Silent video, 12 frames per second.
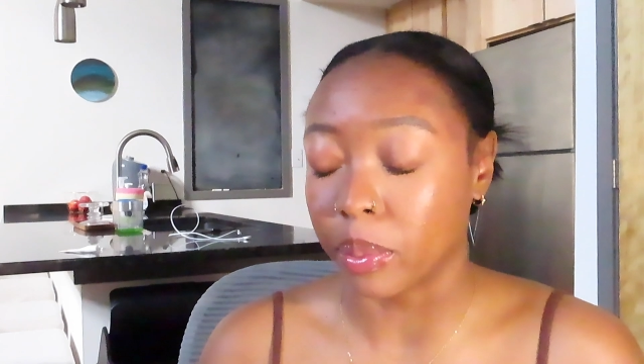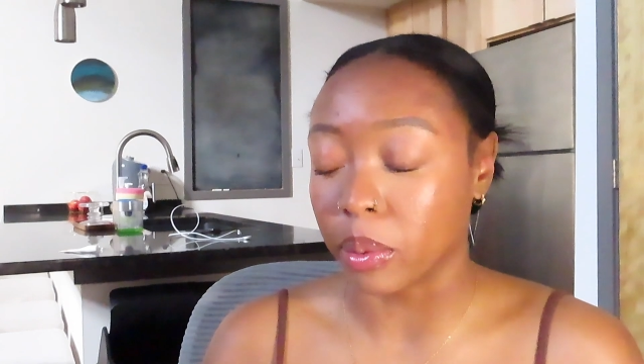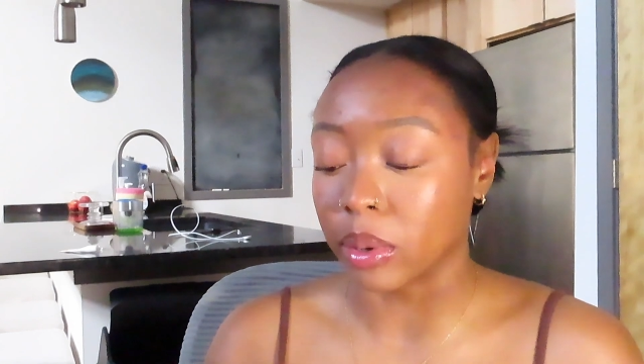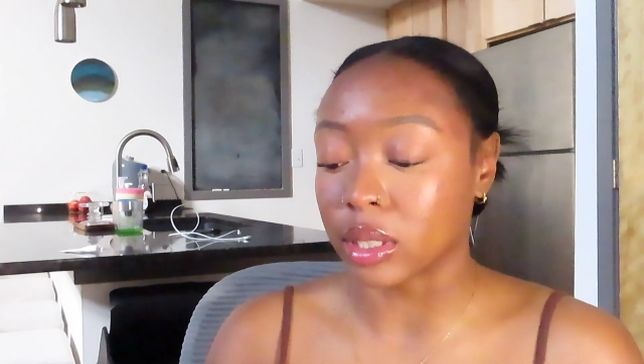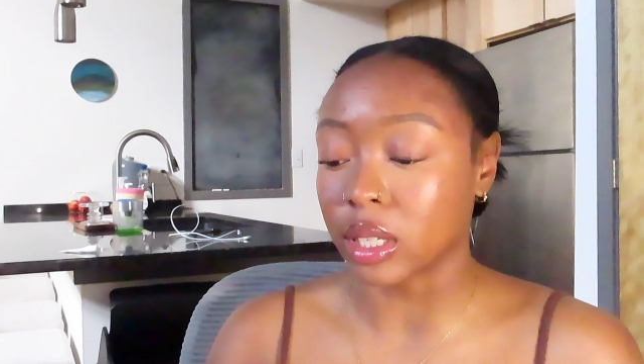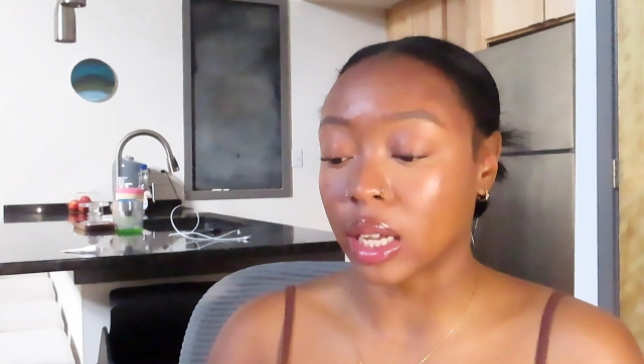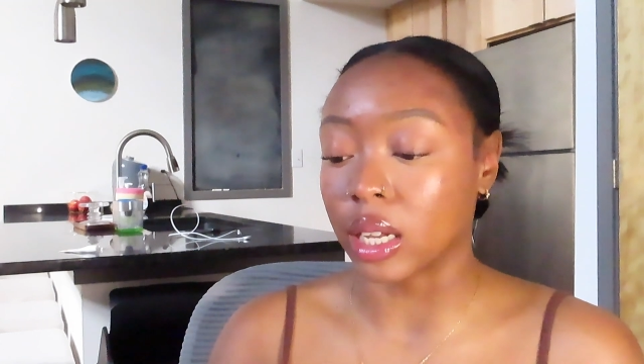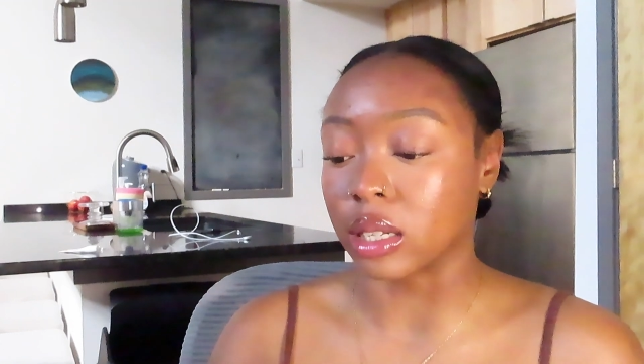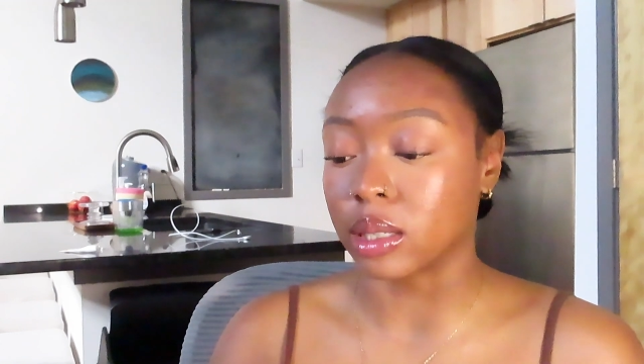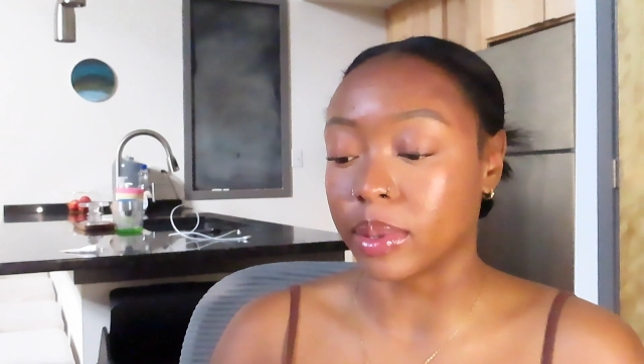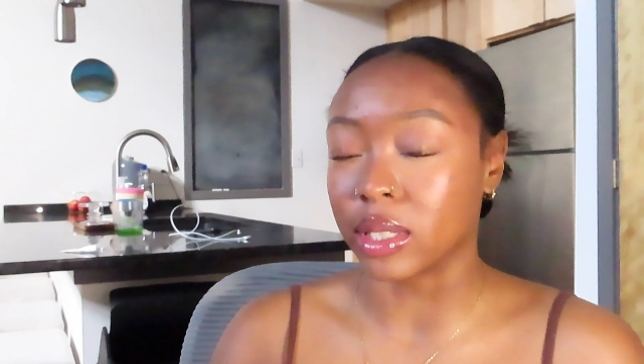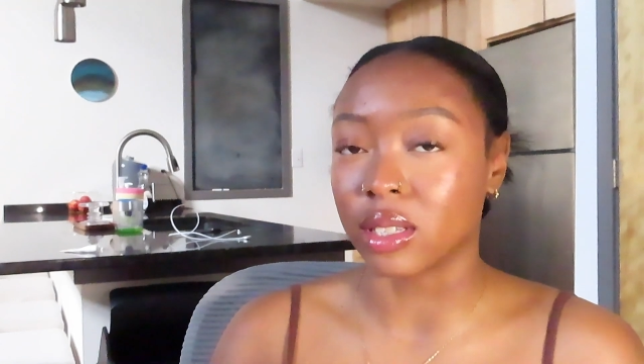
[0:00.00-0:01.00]
It wasn't like
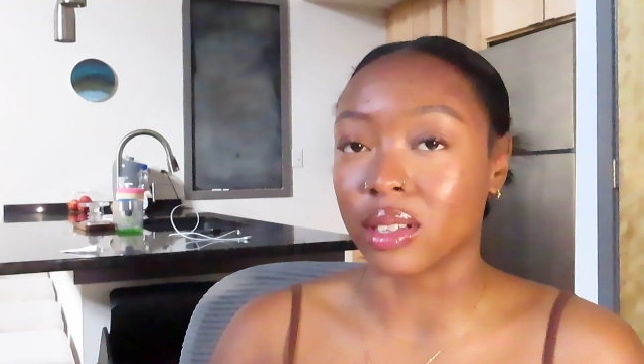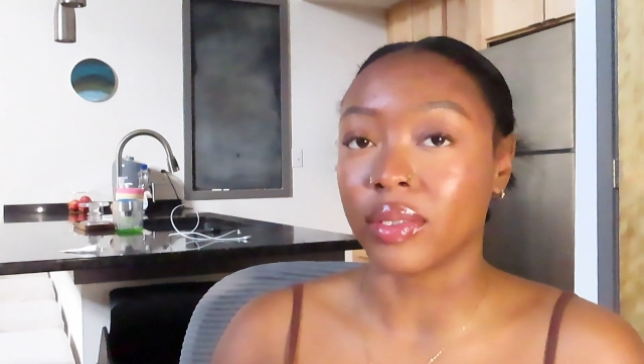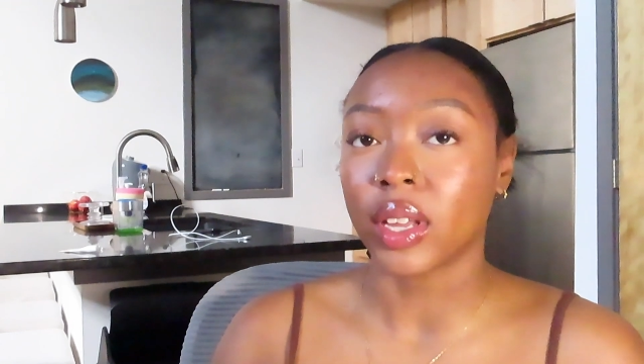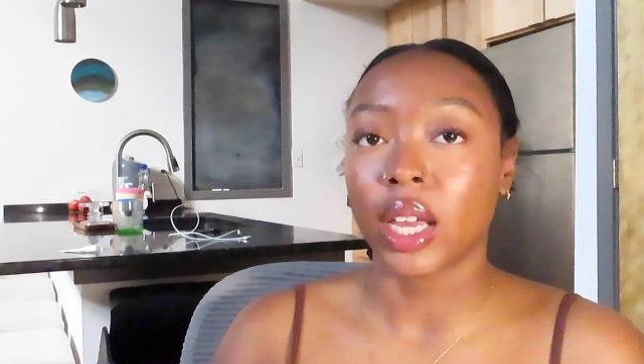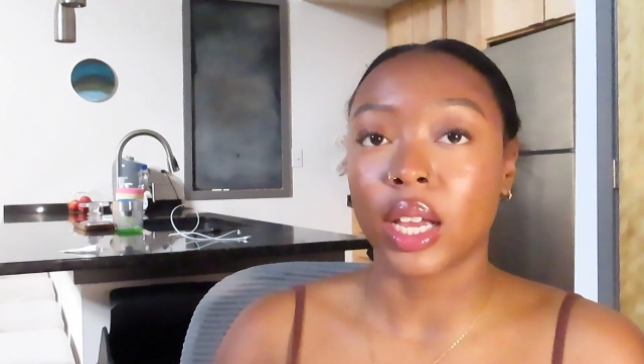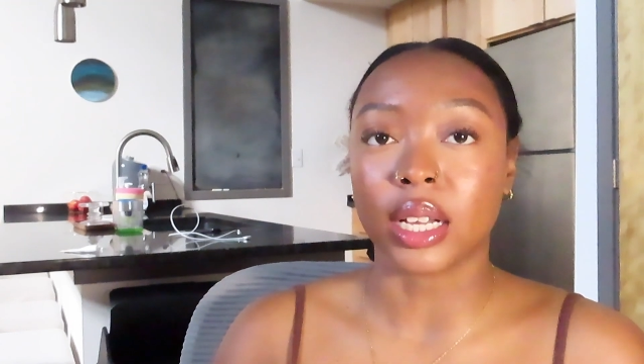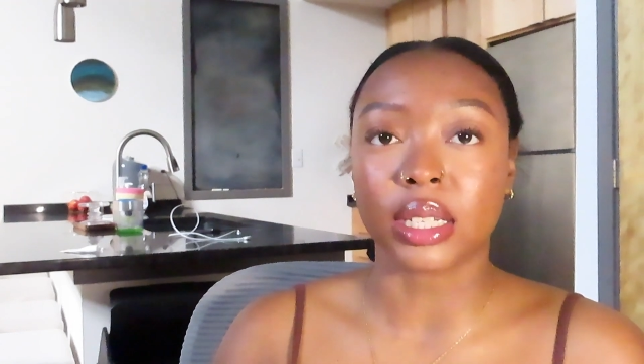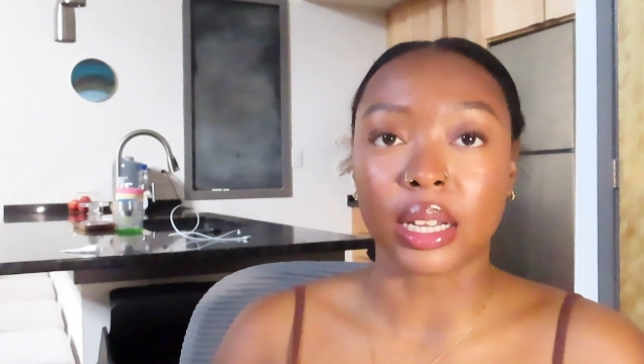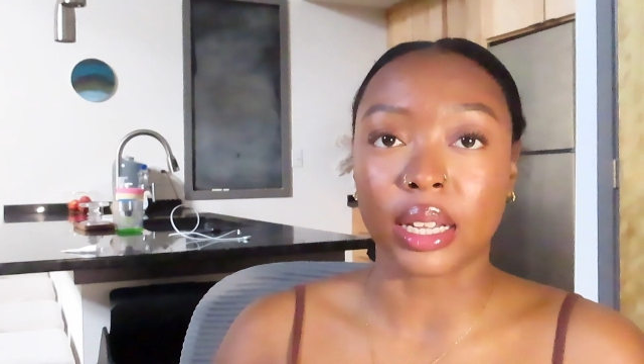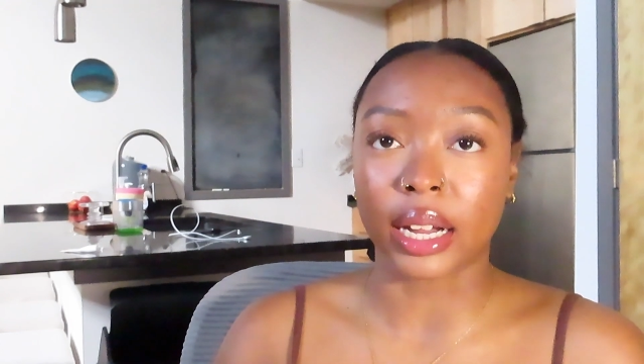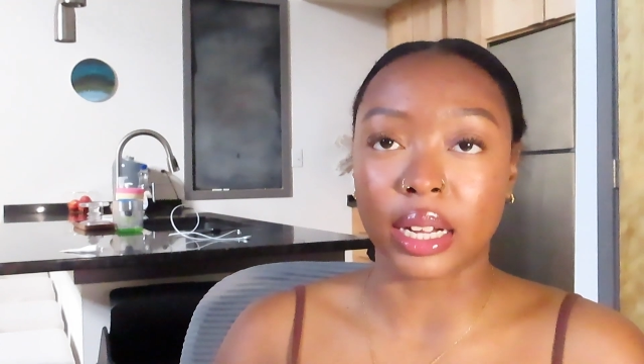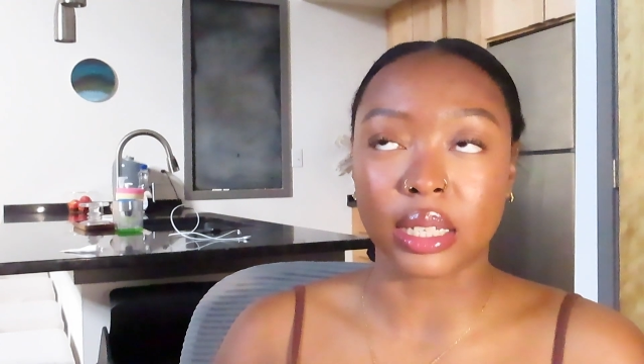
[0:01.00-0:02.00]
expensive, because
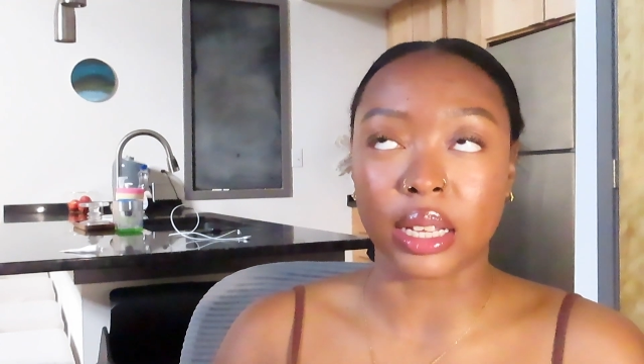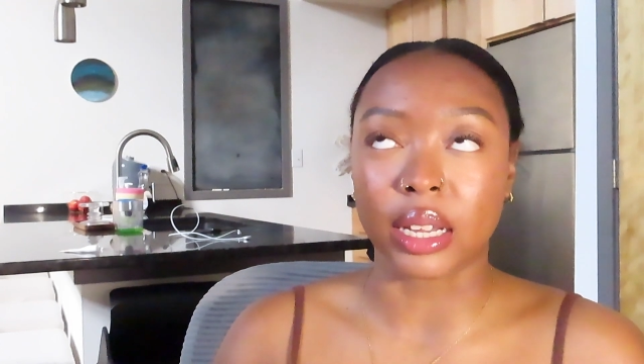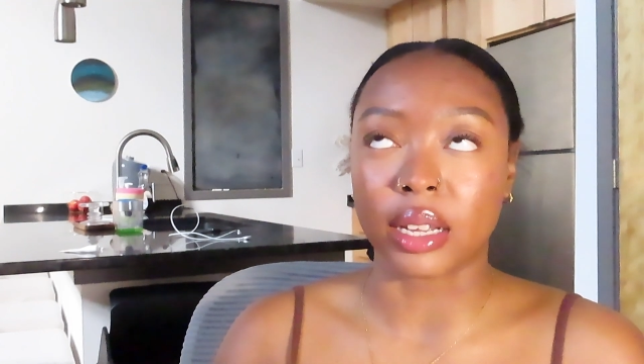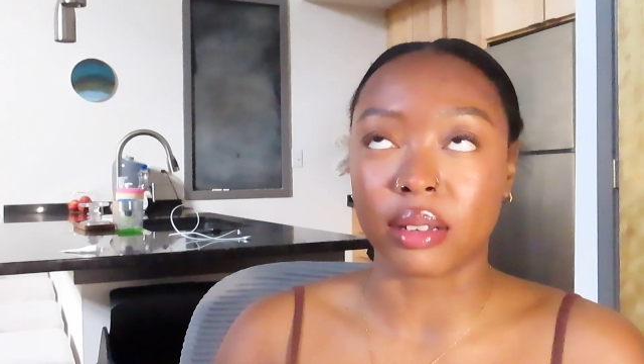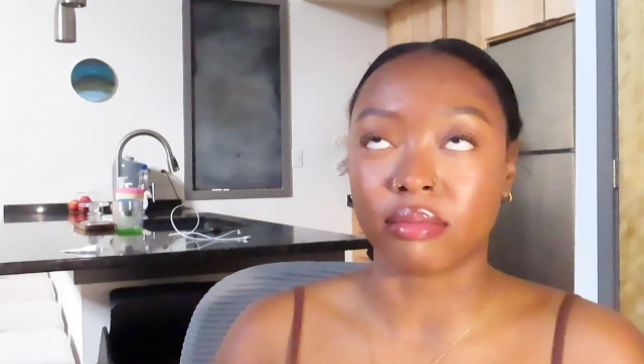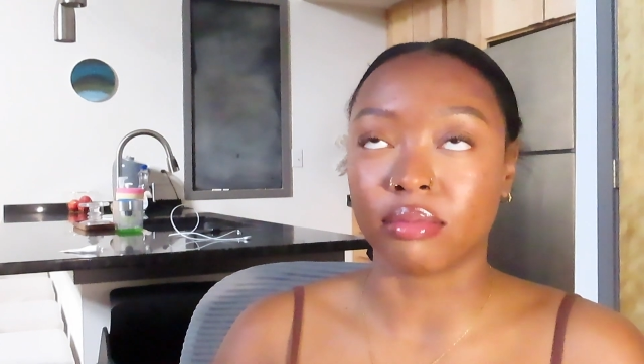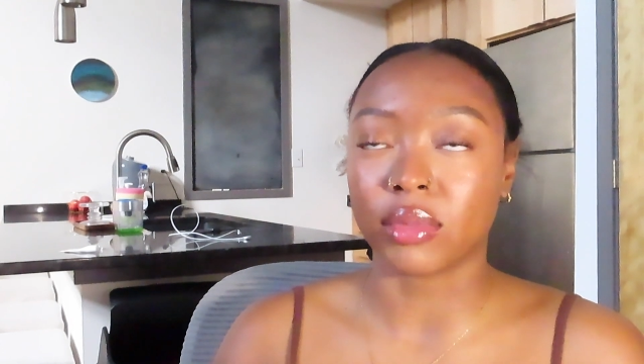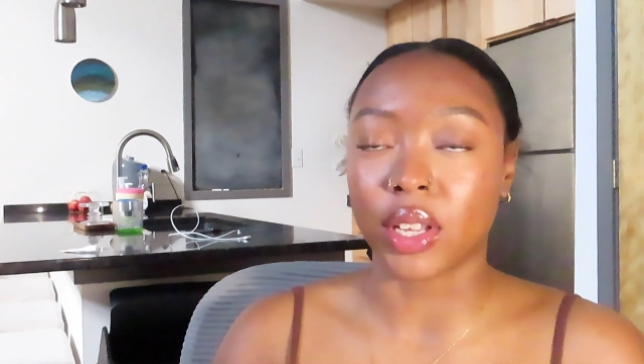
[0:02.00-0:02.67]
like I said,